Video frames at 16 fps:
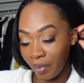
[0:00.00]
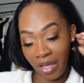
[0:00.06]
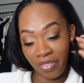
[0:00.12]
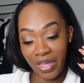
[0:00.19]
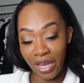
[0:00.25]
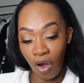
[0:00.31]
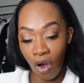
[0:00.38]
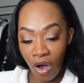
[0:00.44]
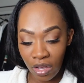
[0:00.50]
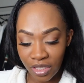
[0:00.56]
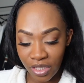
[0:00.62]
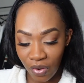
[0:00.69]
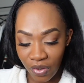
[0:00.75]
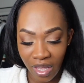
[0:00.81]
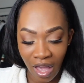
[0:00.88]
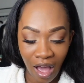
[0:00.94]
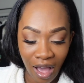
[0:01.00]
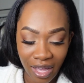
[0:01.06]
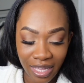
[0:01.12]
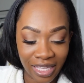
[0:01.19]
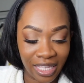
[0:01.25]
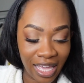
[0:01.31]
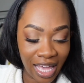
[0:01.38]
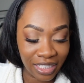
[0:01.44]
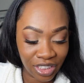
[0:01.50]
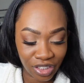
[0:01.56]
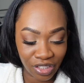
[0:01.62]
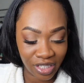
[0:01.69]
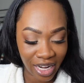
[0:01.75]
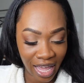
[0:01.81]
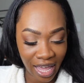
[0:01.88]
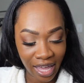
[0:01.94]
And then also, y'all,
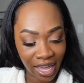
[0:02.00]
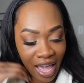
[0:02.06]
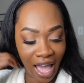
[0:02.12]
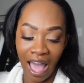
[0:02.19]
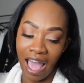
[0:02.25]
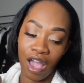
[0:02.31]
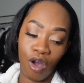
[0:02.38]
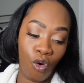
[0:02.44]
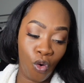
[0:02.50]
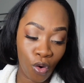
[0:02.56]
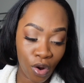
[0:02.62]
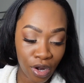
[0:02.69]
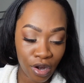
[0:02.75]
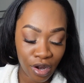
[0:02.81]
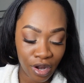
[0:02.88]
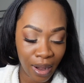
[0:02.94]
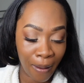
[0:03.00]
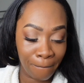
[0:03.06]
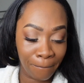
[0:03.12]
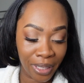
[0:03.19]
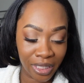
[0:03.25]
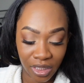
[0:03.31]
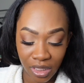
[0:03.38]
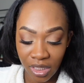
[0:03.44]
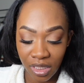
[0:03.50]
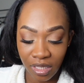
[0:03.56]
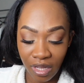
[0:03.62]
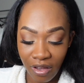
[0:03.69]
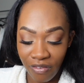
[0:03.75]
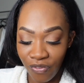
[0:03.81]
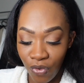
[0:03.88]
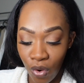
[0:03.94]
yesterday I ordered a bunch of
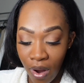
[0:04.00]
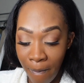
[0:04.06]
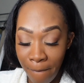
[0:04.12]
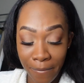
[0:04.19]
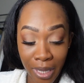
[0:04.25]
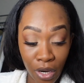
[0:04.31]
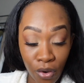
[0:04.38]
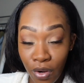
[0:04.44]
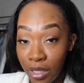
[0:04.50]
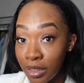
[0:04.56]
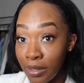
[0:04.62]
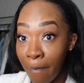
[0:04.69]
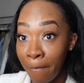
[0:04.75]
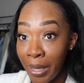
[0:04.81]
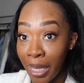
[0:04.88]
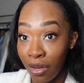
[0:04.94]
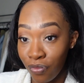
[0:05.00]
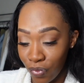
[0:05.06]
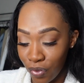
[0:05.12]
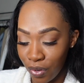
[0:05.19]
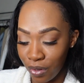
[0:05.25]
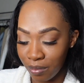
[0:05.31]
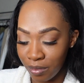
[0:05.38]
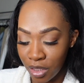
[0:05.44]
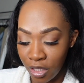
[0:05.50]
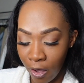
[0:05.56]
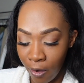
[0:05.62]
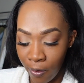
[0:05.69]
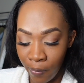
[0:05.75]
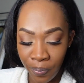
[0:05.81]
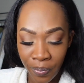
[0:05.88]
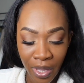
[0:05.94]
stuff for Amira's bedroom.
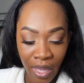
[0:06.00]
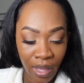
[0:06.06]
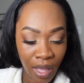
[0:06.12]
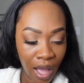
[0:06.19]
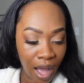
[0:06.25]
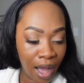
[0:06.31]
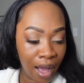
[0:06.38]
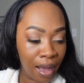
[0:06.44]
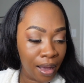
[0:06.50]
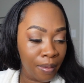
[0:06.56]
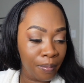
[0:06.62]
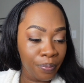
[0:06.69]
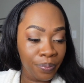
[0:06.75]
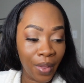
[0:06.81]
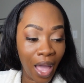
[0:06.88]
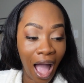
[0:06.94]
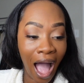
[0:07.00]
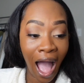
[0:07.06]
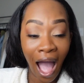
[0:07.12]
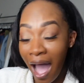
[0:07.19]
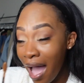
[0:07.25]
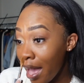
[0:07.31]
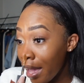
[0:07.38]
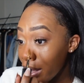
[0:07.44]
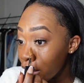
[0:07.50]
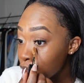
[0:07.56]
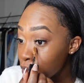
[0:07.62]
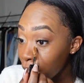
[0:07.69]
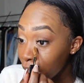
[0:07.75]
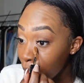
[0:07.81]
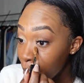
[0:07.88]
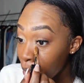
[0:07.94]
So it's
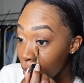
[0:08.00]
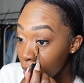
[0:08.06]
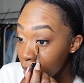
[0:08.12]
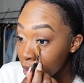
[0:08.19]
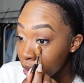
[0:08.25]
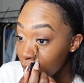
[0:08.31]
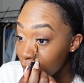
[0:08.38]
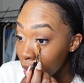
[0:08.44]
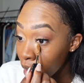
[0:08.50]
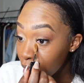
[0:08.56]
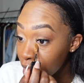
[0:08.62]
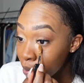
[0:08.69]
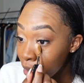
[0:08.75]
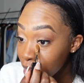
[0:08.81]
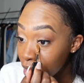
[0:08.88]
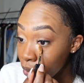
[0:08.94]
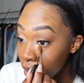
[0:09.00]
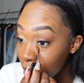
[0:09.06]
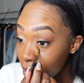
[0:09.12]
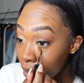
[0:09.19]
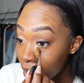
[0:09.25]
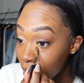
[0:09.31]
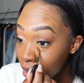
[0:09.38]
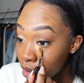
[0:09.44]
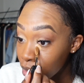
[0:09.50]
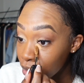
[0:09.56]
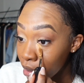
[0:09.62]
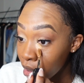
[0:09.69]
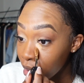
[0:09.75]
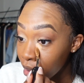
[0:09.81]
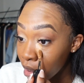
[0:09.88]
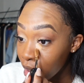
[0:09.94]
really important to me, especially with Amira
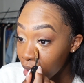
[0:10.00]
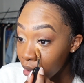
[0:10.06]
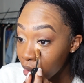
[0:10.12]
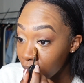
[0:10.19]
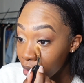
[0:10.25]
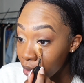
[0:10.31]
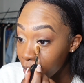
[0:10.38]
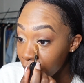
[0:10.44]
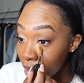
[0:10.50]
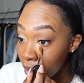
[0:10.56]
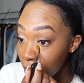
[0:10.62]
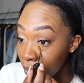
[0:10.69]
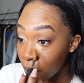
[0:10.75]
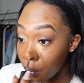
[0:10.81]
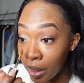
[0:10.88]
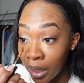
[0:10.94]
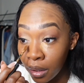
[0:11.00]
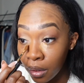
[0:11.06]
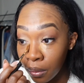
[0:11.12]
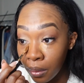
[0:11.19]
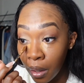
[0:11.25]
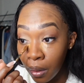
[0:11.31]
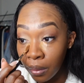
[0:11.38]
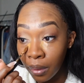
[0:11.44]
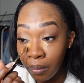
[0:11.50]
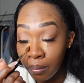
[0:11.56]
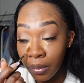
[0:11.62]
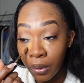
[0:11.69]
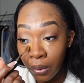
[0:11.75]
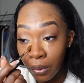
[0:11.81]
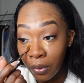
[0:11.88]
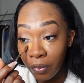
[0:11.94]
struggling a little bit with, you know, the
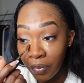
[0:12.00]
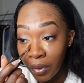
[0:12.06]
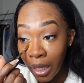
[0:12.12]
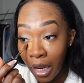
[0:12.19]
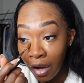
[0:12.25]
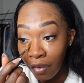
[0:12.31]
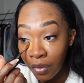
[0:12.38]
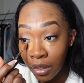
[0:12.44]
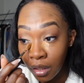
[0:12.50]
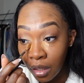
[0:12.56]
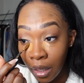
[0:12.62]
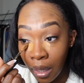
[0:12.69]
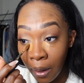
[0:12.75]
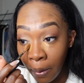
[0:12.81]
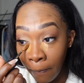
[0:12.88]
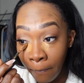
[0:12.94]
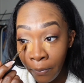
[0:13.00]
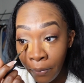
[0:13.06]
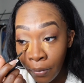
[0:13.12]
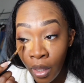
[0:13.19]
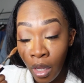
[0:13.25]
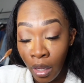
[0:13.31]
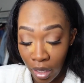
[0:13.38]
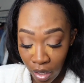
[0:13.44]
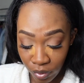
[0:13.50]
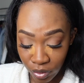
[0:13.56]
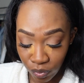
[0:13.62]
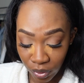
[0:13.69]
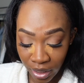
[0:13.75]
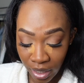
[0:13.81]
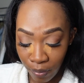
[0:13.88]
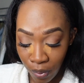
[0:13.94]
move and everything. It was
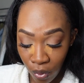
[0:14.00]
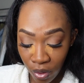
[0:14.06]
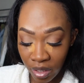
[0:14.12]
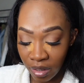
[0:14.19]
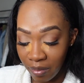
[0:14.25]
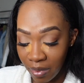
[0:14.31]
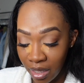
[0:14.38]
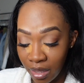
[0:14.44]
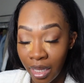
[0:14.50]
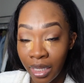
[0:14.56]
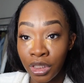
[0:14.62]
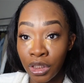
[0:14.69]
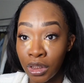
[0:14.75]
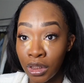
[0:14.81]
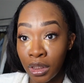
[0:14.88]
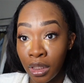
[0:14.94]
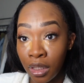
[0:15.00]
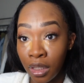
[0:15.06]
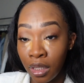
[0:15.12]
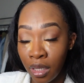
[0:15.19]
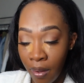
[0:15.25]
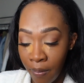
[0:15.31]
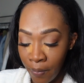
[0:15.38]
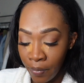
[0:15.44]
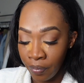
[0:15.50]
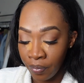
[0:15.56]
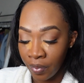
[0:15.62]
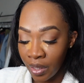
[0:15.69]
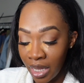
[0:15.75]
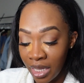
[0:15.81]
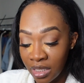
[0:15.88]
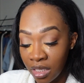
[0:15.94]
really important to me that she
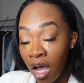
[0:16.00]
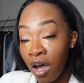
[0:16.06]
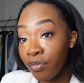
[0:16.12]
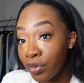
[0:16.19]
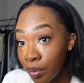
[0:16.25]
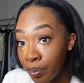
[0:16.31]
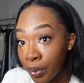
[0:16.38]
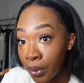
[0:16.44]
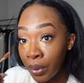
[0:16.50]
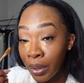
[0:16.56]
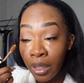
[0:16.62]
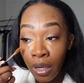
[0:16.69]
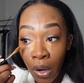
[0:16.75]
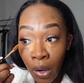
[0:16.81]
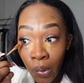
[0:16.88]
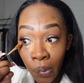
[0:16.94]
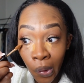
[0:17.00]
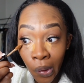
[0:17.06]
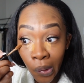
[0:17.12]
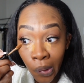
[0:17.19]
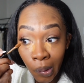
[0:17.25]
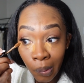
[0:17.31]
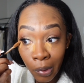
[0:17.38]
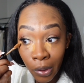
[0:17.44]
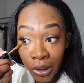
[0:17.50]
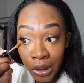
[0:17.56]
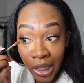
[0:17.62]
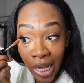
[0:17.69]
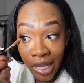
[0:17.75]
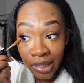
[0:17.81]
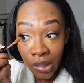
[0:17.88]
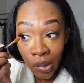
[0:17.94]
is comfortable in her room, or she
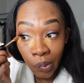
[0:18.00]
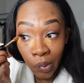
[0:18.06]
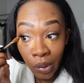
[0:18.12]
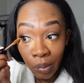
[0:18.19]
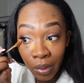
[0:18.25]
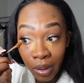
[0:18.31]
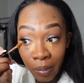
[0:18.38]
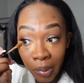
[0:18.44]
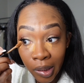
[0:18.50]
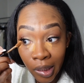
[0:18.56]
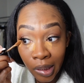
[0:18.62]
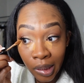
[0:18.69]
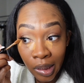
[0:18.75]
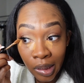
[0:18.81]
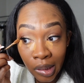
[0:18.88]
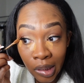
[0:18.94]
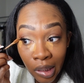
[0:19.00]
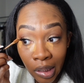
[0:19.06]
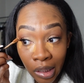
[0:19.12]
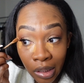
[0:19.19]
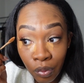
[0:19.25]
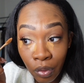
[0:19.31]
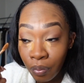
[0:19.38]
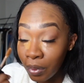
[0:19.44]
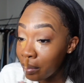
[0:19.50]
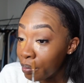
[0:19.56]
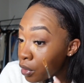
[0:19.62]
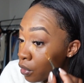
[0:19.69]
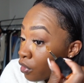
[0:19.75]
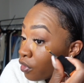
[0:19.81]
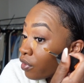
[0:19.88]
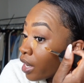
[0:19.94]
has her room completely done when we
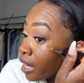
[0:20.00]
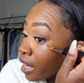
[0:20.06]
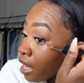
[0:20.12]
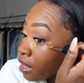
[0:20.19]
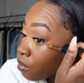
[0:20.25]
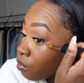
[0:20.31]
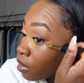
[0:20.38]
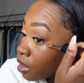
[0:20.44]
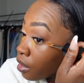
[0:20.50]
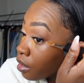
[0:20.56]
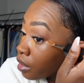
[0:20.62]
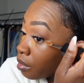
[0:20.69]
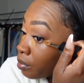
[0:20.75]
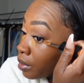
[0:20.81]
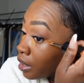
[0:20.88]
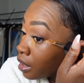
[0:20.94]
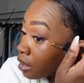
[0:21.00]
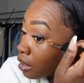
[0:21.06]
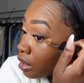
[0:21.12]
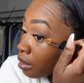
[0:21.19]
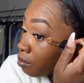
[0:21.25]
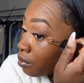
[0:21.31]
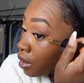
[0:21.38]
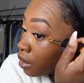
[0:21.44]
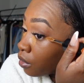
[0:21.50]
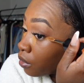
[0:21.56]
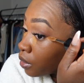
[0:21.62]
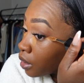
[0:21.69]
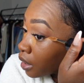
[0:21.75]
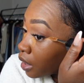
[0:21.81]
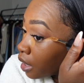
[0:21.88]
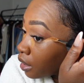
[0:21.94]
move. Like, I didn't want her to be in limbo
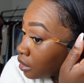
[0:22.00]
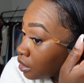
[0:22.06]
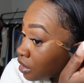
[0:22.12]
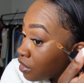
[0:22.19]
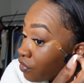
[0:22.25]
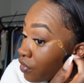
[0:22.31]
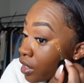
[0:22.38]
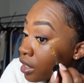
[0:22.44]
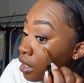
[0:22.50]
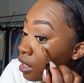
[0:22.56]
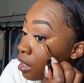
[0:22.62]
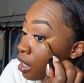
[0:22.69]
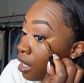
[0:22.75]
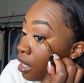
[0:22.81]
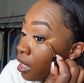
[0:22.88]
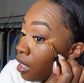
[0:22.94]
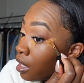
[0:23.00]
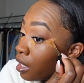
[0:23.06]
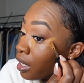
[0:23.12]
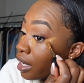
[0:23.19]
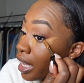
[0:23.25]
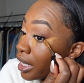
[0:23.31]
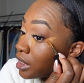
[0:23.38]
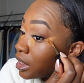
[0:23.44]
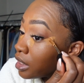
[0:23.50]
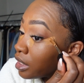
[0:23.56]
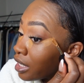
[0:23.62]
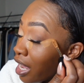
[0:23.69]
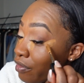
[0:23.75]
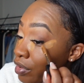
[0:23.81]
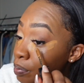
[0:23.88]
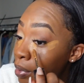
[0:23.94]
and kind of just feeling like she didn't
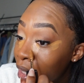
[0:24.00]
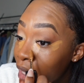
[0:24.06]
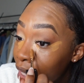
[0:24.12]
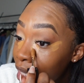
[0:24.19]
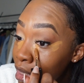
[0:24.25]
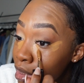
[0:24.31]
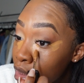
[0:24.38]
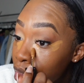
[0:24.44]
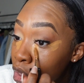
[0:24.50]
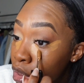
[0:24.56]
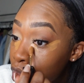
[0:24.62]
have a place.